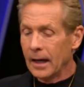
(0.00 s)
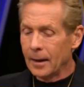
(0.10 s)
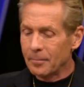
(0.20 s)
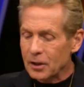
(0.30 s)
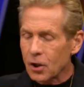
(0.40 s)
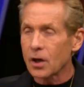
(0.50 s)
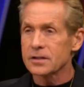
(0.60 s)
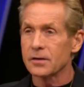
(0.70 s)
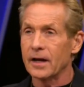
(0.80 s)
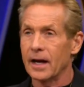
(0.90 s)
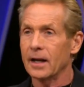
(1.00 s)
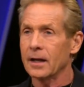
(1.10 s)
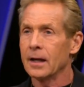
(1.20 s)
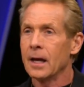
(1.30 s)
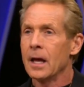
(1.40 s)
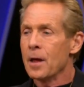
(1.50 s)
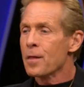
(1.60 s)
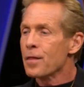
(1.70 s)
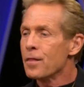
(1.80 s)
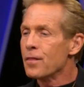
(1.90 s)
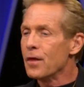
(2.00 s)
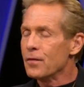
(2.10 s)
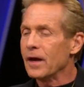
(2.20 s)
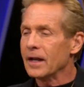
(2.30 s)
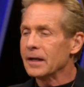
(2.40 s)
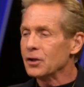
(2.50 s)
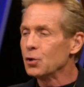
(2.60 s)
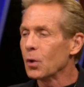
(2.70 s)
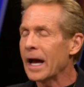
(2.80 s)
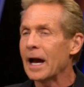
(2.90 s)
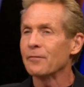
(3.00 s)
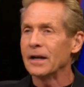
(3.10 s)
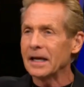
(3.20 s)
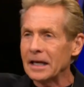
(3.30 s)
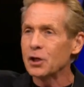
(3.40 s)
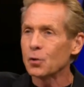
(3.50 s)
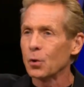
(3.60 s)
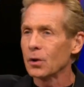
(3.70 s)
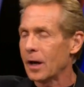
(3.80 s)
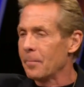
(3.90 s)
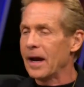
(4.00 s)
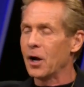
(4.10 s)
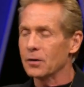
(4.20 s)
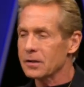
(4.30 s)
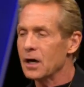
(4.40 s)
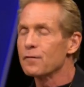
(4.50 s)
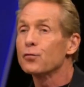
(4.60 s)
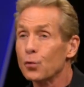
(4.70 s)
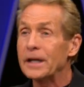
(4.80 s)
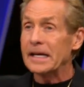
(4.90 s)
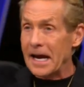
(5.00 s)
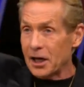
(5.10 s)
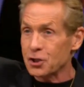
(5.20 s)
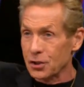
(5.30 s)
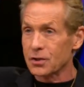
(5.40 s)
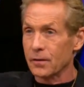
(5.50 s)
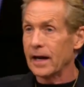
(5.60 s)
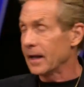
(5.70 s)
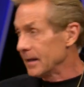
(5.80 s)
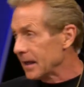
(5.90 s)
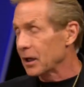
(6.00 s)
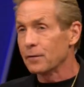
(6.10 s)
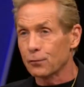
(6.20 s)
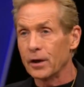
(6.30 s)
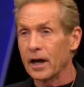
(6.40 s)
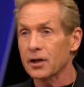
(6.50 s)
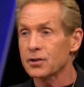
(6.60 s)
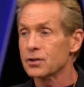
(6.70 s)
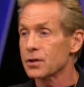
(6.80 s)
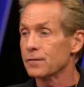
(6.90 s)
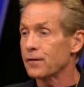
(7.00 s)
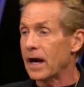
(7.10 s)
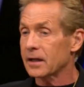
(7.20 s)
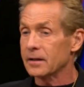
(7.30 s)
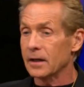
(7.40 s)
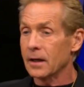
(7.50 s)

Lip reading: And because of that, that you will have an equal amount of reaction to that, negative reaction to the fact that,